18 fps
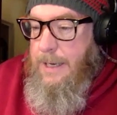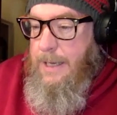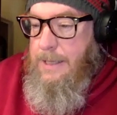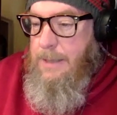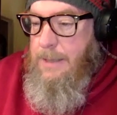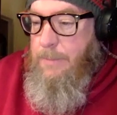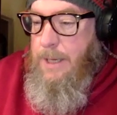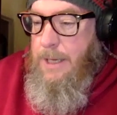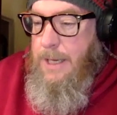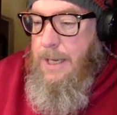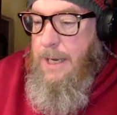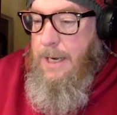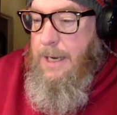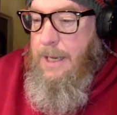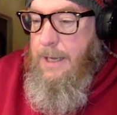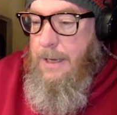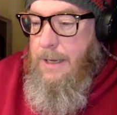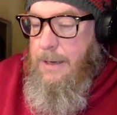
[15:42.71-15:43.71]
of at the
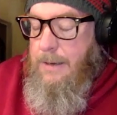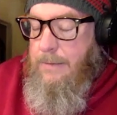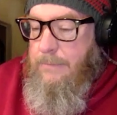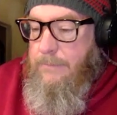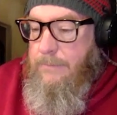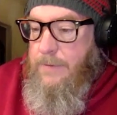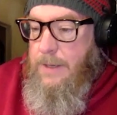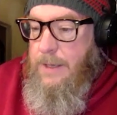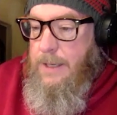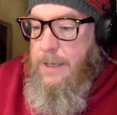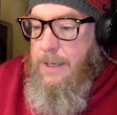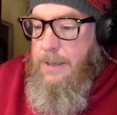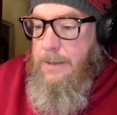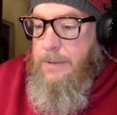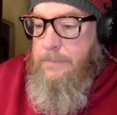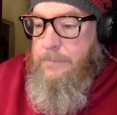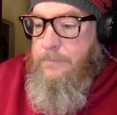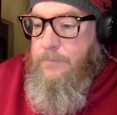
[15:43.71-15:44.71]
beginning of the
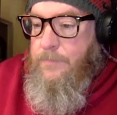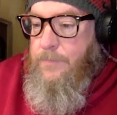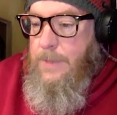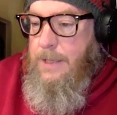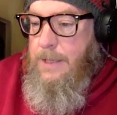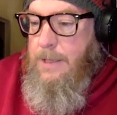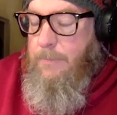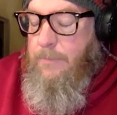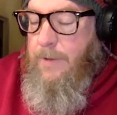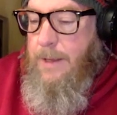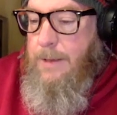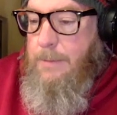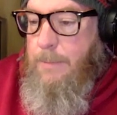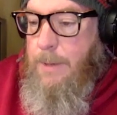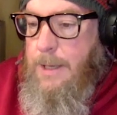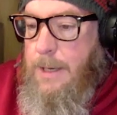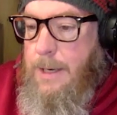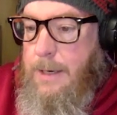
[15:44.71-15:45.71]
at the
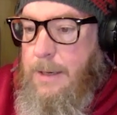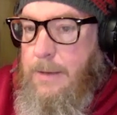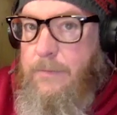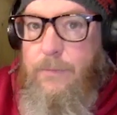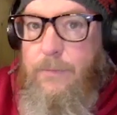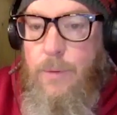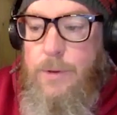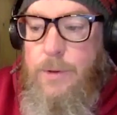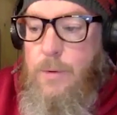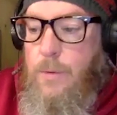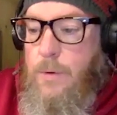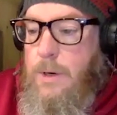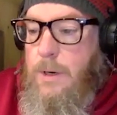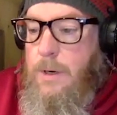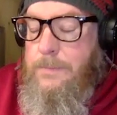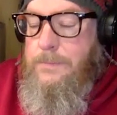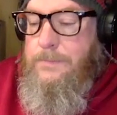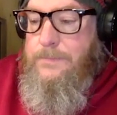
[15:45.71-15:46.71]
beginning of the fourth
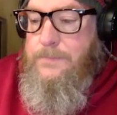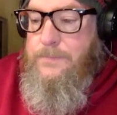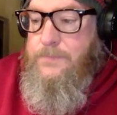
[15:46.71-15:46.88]
quarter.